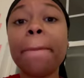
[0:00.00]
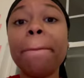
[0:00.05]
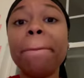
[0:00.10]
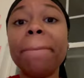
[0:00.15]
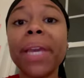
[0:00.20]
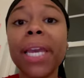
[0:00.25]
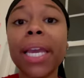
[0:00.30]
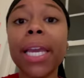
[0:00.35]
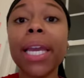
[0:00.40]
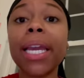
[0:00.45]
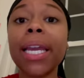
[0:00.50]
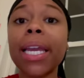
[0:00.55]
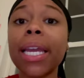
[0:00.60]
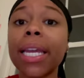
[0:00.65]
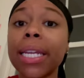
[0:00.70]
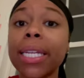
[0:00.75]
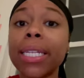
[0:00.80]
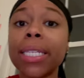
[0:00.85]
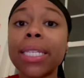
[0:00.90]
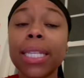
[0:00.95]
being
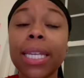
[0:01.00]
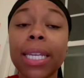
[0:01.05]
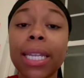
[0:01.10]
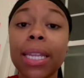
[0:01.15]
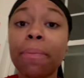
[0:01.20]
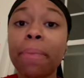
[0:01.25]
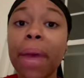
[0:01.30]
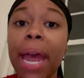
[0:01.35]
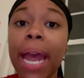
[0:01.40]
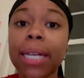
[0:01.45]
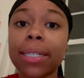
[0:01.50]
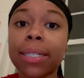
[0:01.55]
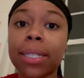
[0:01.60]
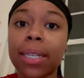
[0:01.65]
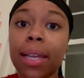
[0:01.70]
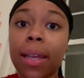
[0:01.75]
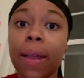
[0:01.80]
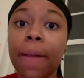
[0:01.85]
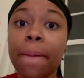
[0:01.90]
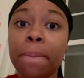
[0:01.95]
in the back
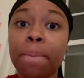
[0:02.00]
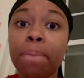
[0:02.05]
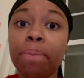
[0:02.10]
seat,